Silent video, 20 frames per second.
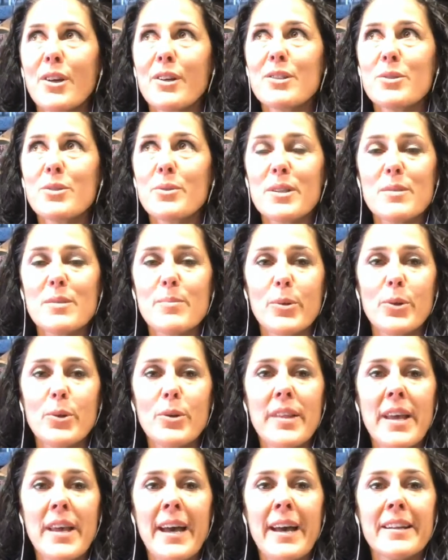explore
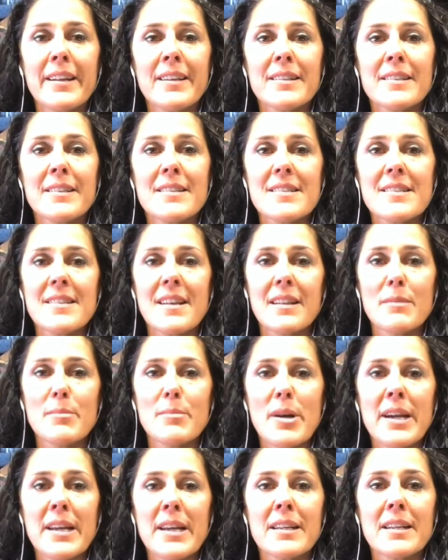that and to
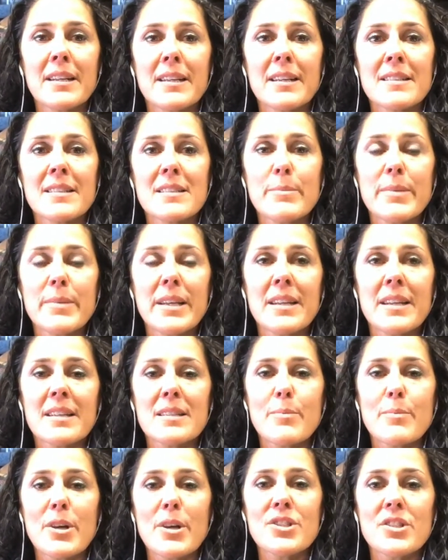celebrate it and to be an
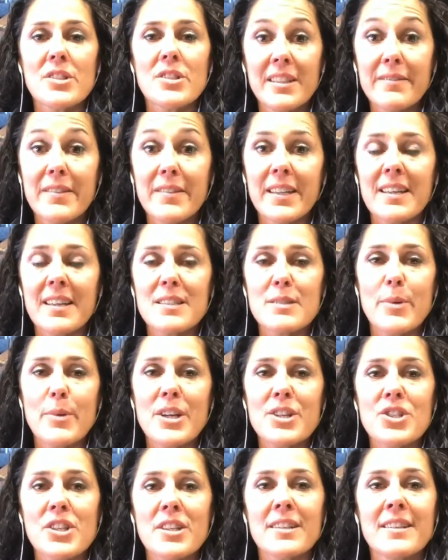living
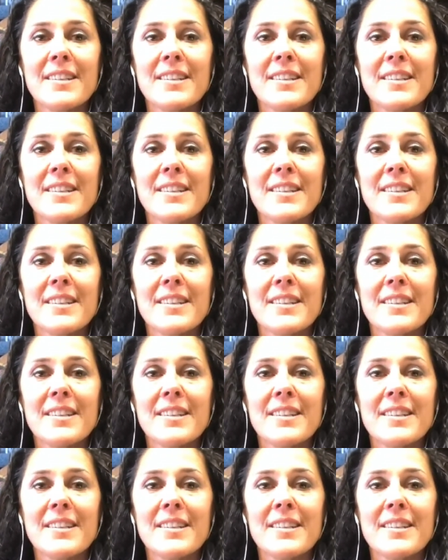expression.